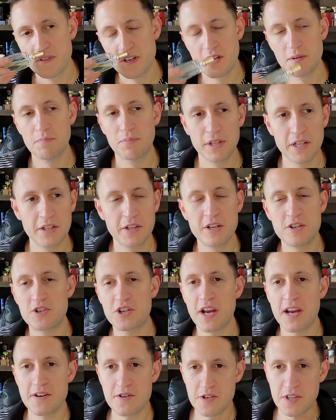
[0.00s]
completely
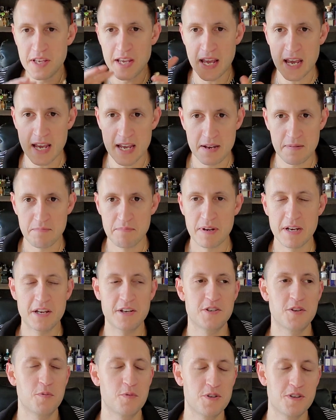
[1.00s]
changed the game
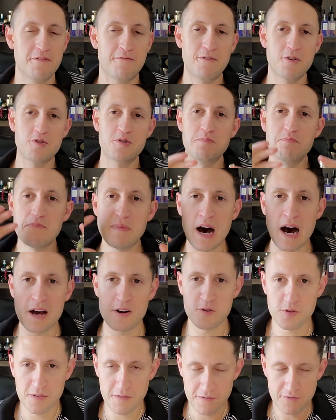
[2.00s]
because it was the first
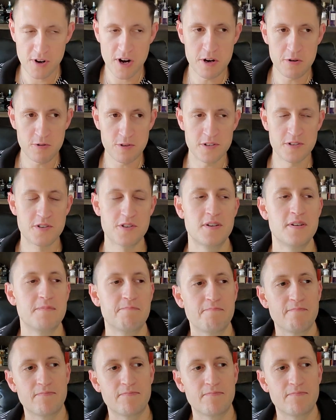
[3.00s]
modern fragrance.